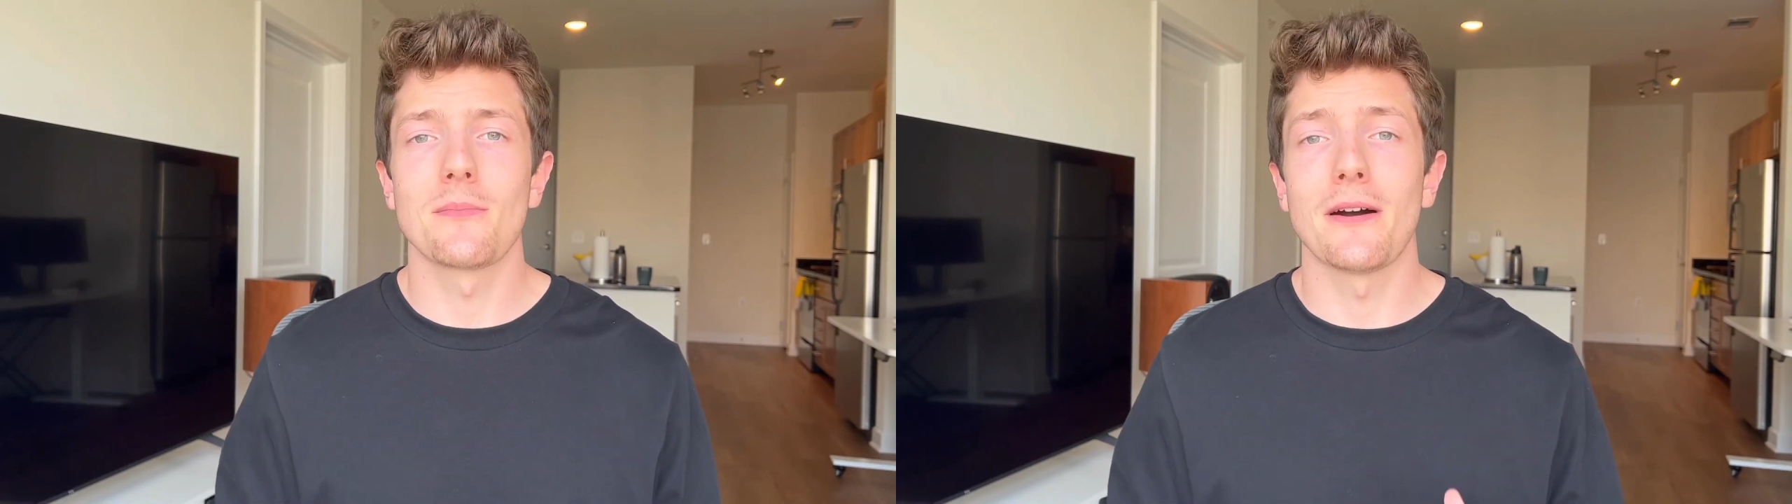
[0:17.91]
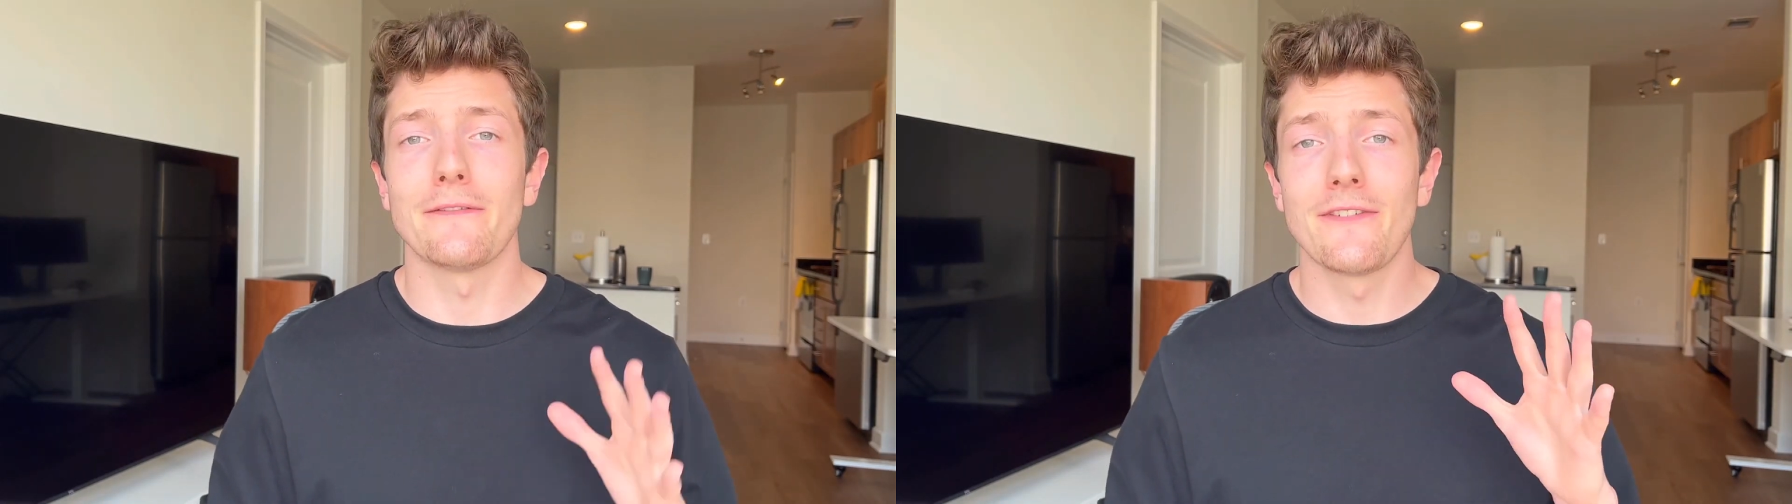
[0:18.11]

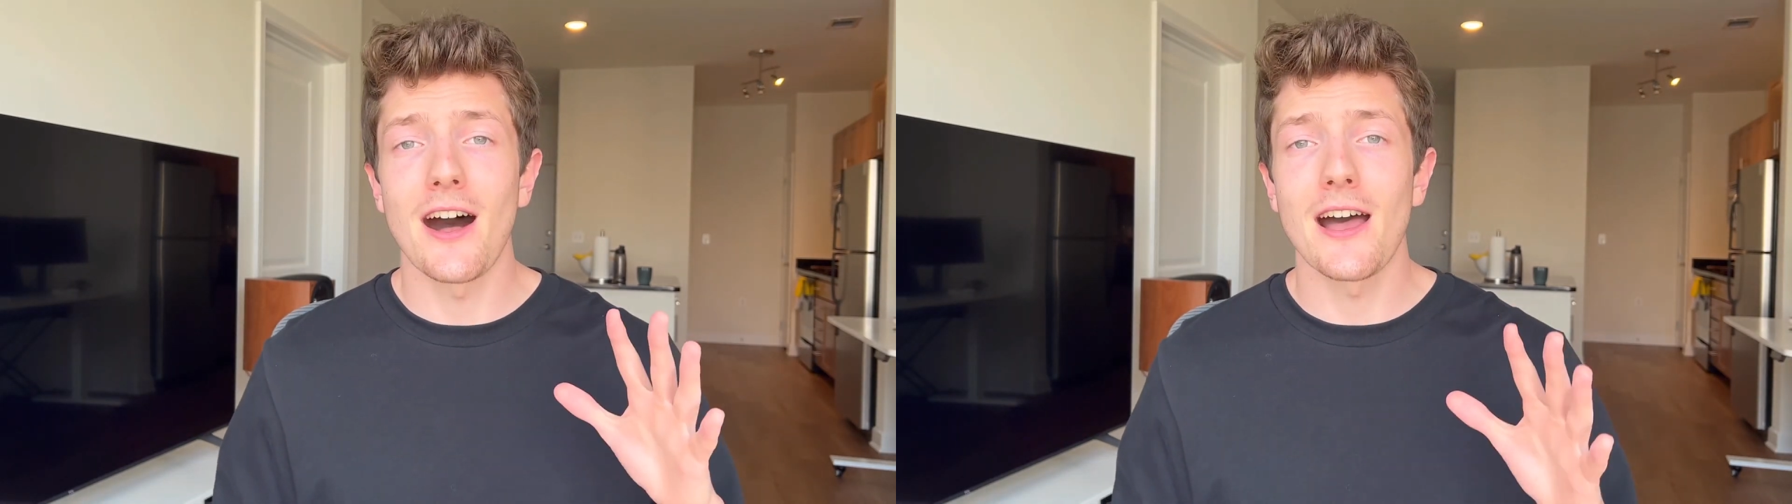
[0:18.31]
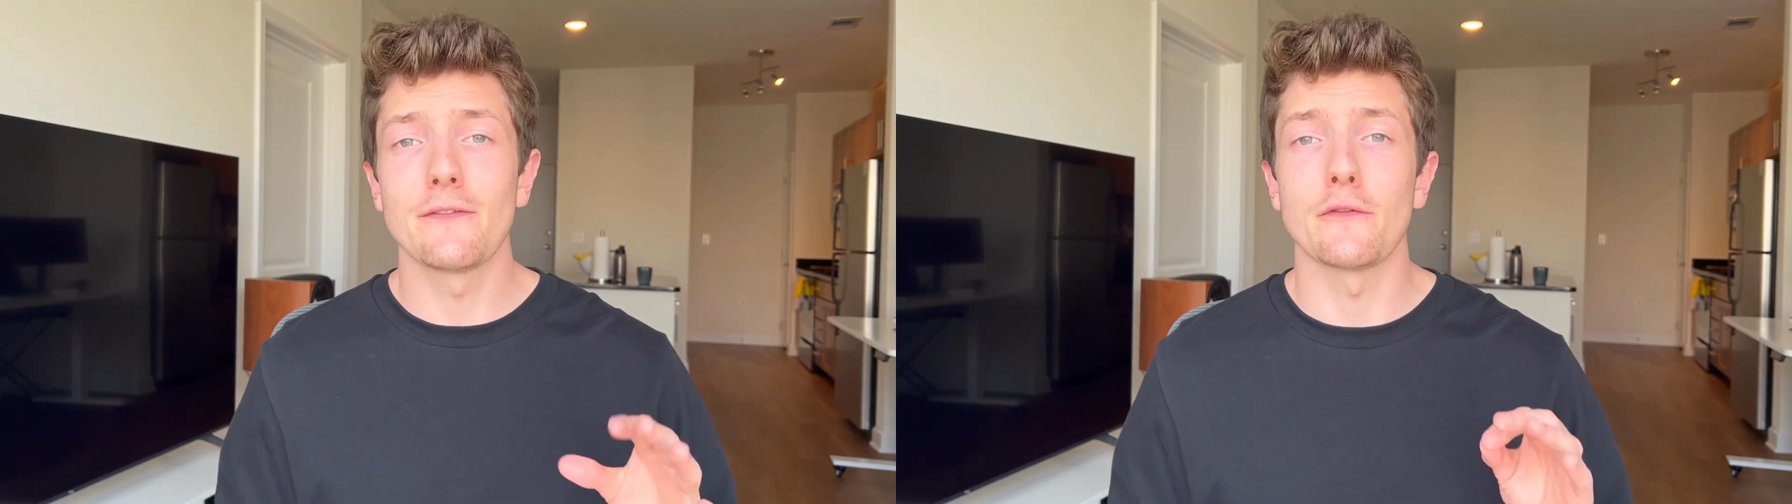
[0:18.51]
about
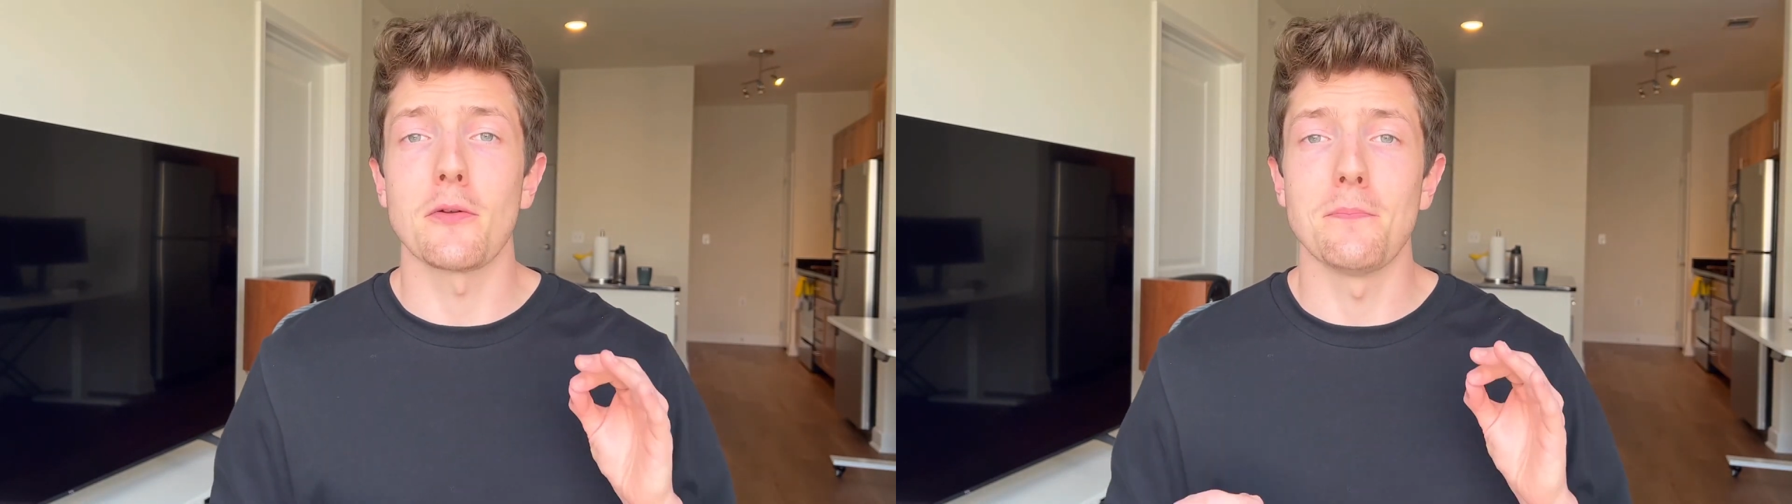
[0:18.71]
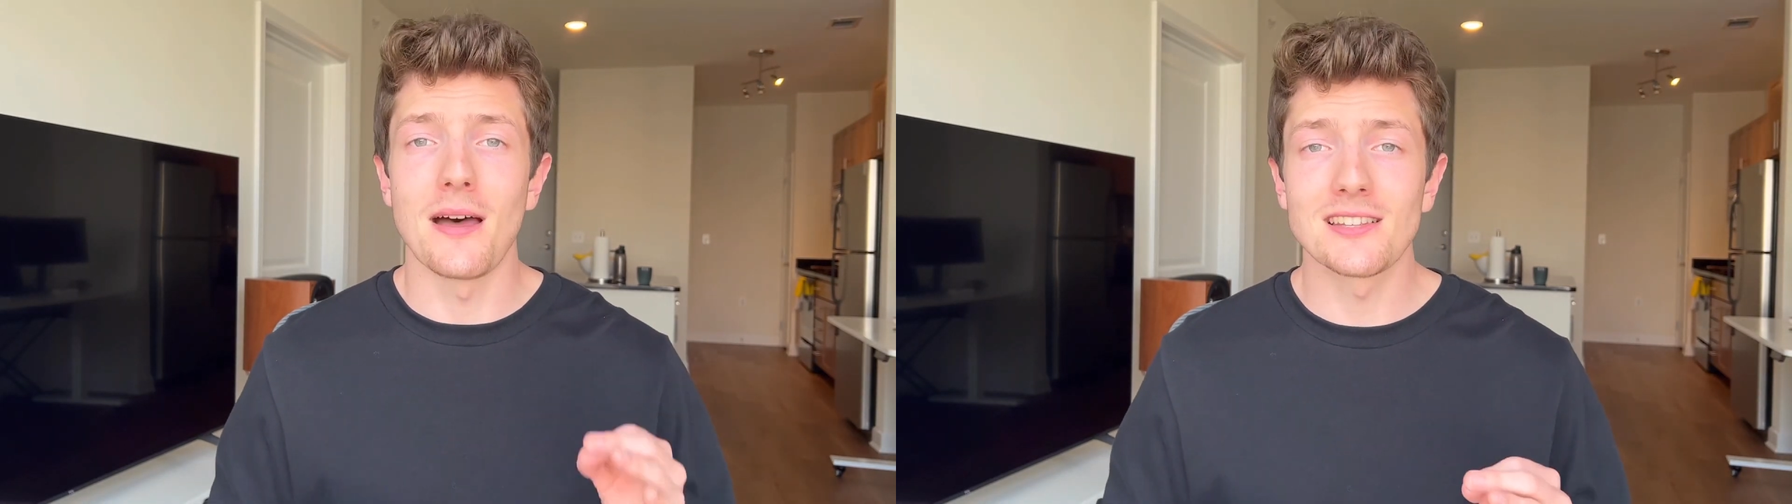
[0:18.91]
five of the
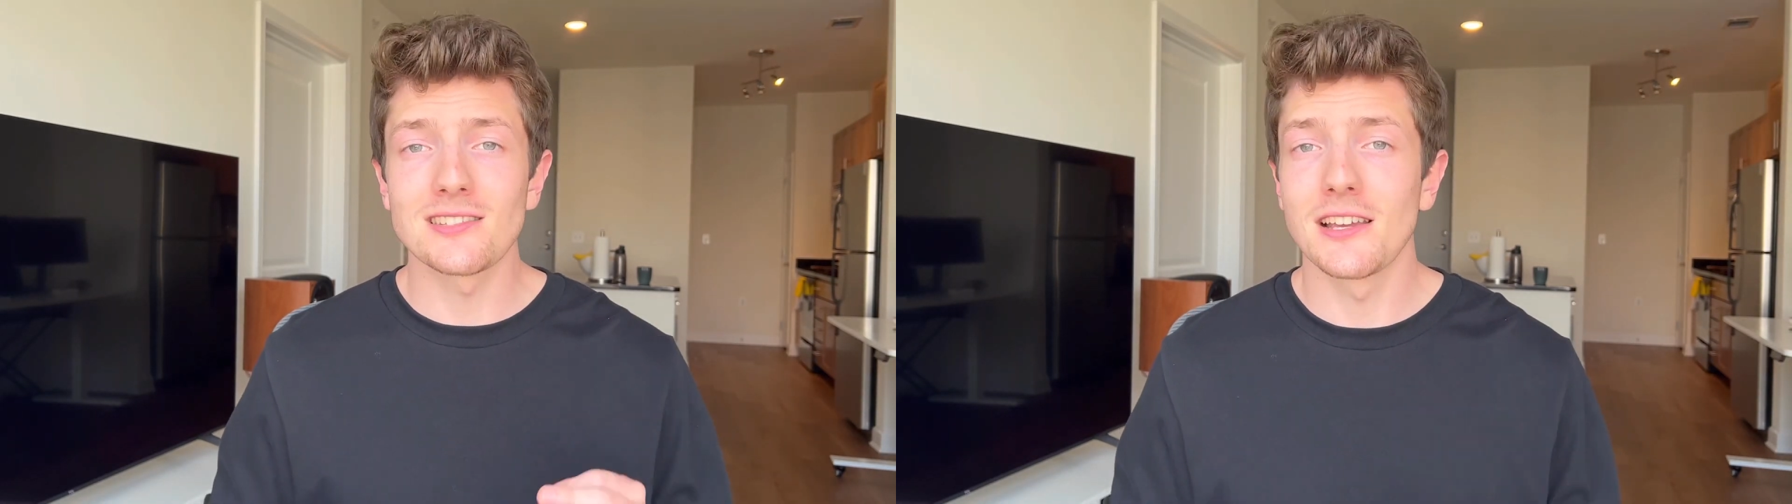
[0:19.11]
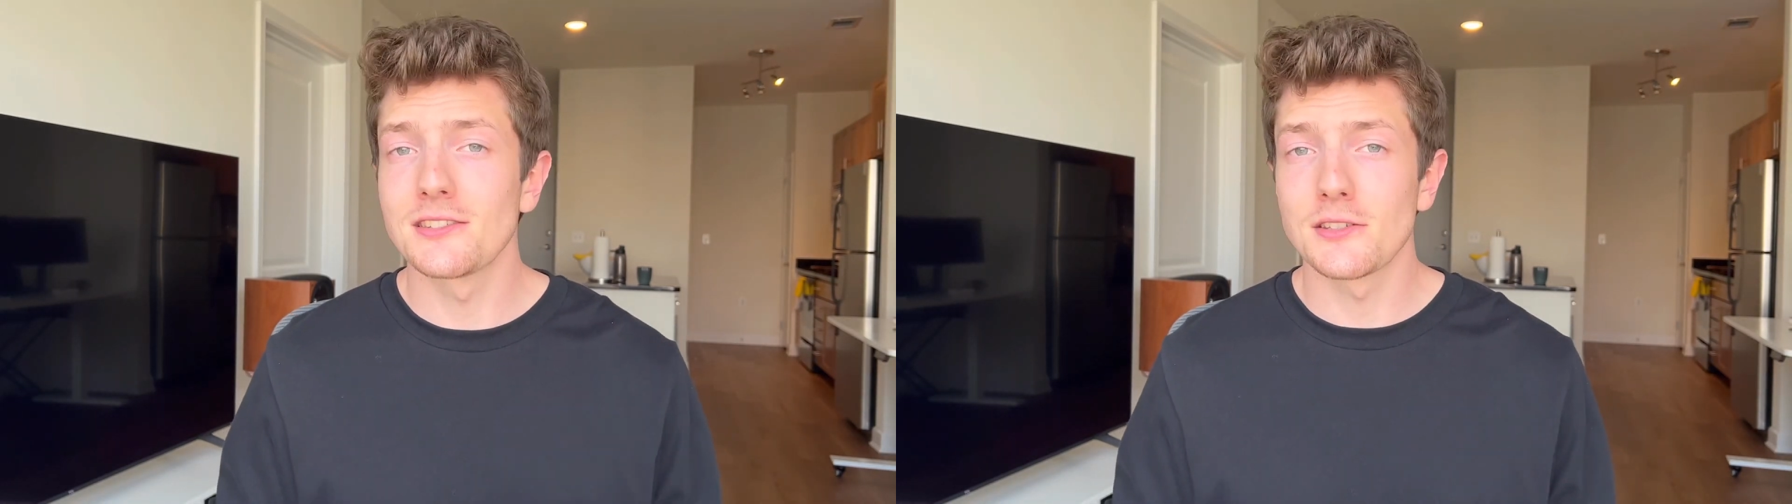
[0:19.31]
best
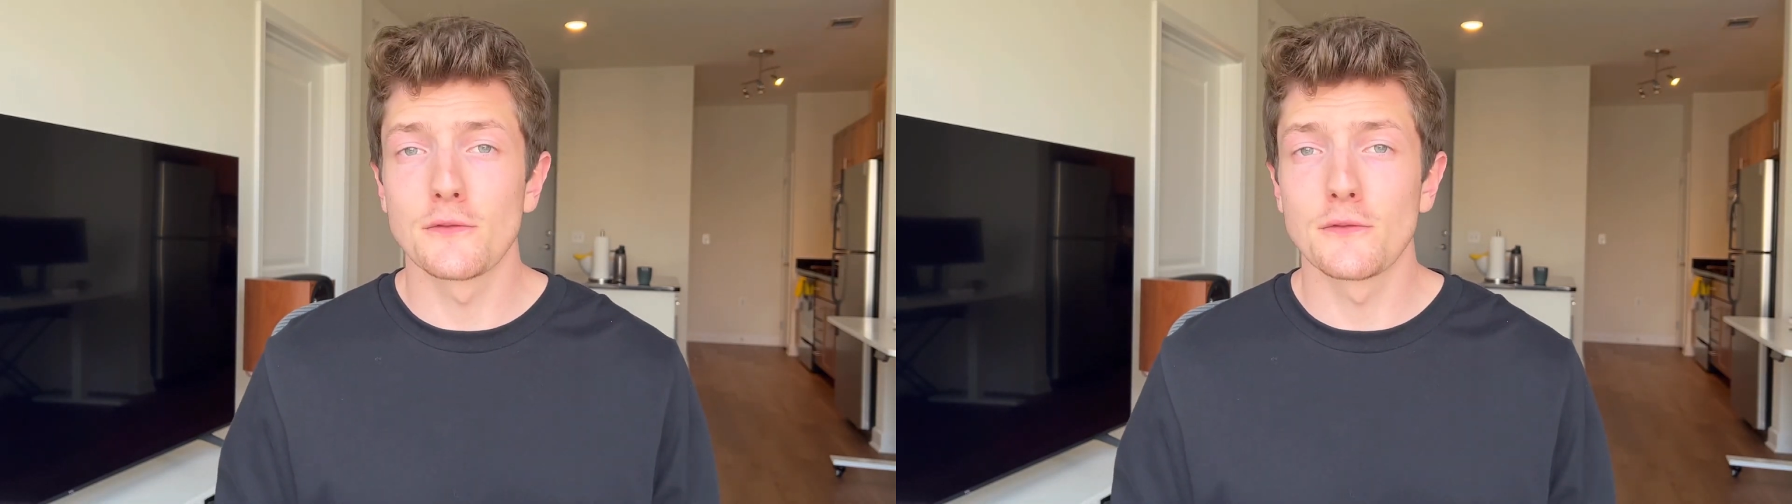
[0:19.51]
laceless